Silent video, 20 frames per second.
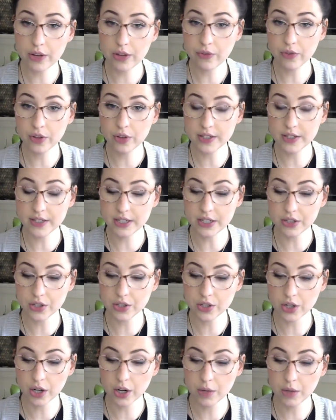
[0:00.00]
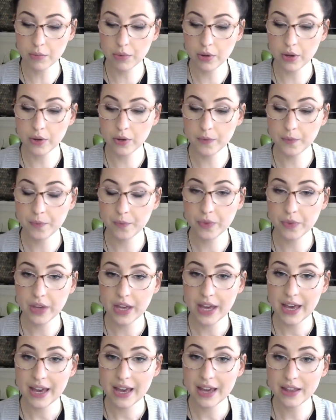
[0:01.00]
for the C sharp,
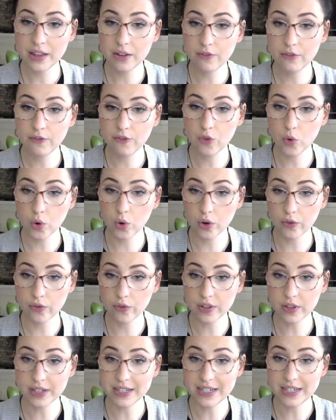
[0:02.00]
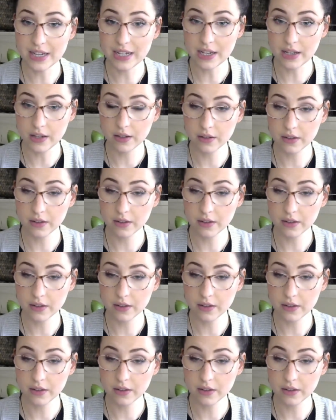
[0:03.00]
and then 4 for the D.